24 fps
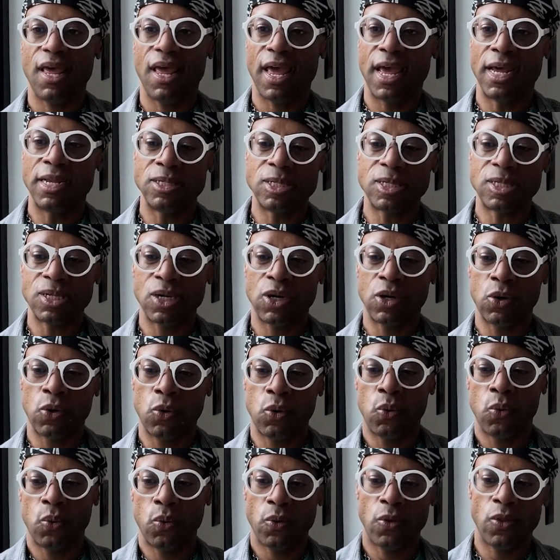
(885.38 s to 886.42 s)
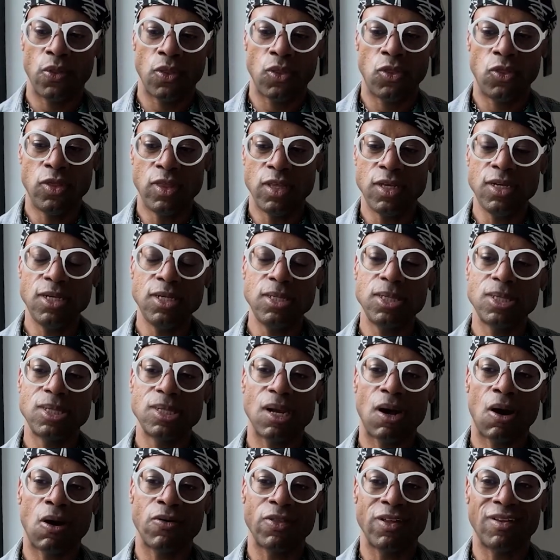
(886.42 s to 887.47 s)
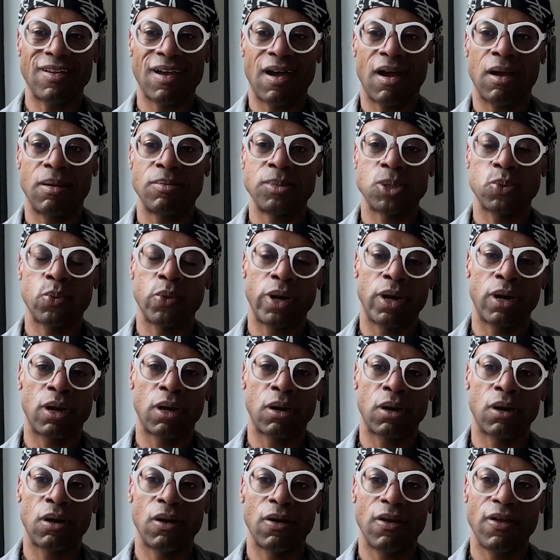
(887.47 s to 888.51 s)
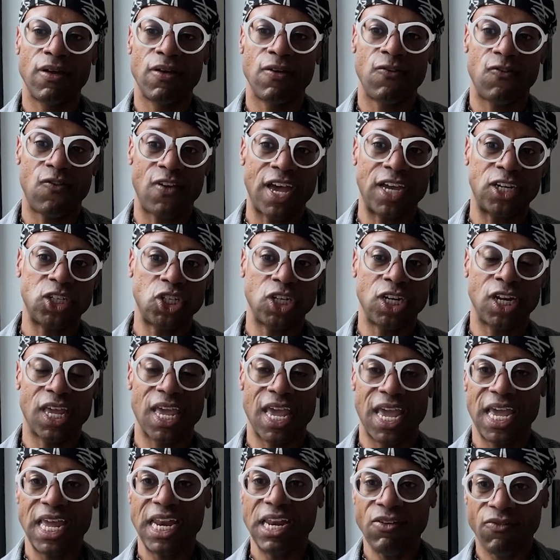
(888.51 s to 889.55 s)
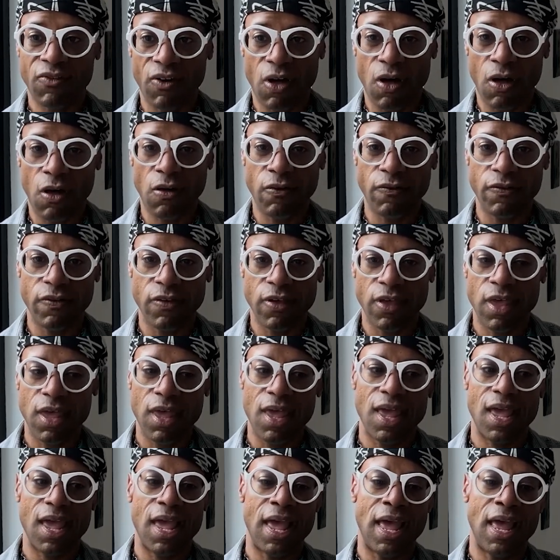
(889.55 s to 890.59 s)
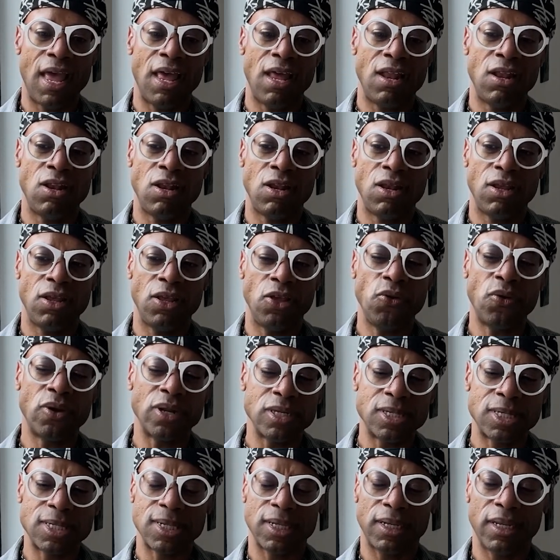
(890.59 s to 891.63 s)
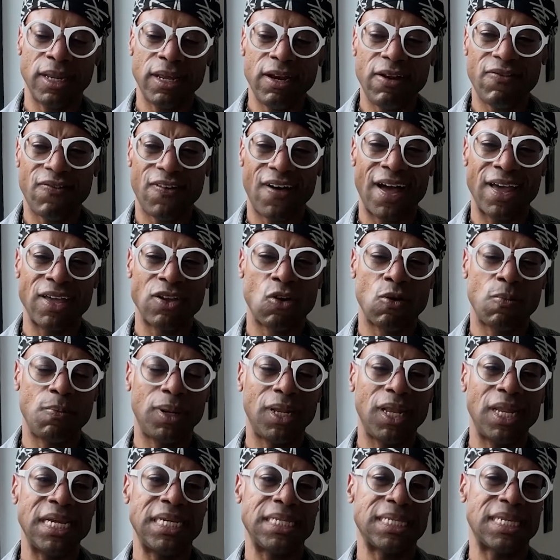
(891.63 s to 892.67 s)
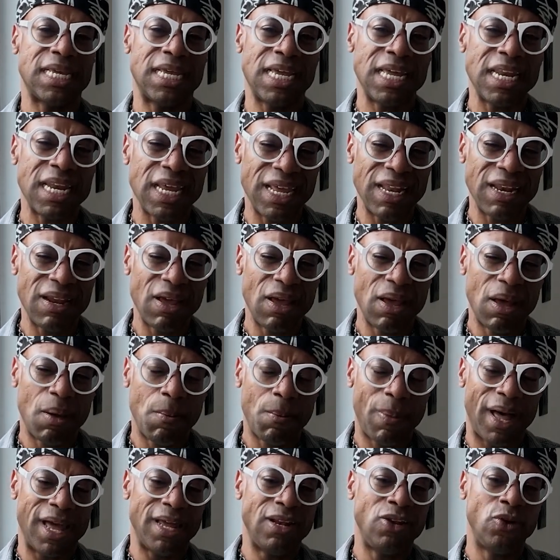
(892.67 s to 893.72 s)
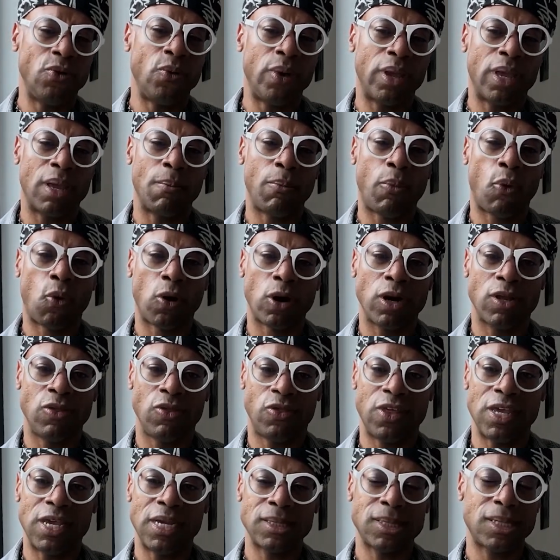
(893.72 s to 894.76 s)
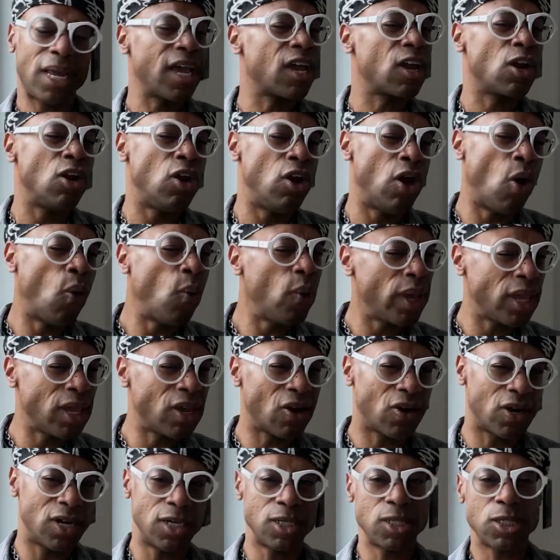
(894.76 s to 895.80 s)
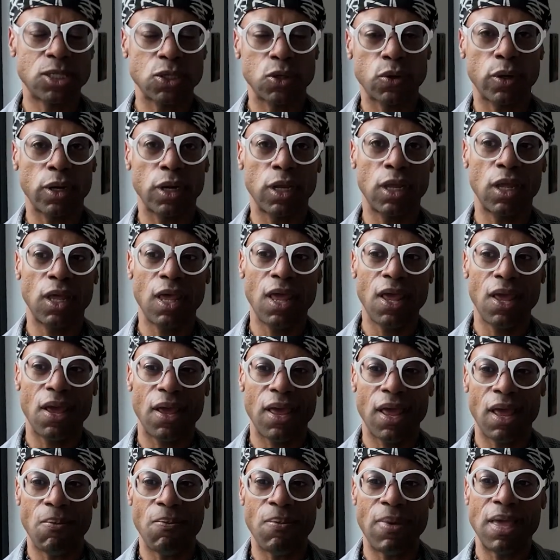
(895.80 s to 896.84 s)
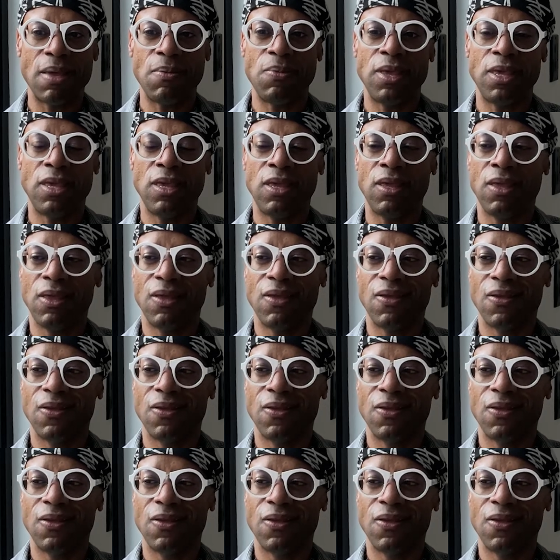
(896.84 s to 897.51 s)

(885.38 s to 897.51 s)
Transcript: And so these are the times where fashion can evolve, and you can solidify your place in it by doing important things like knowing your history, and maybe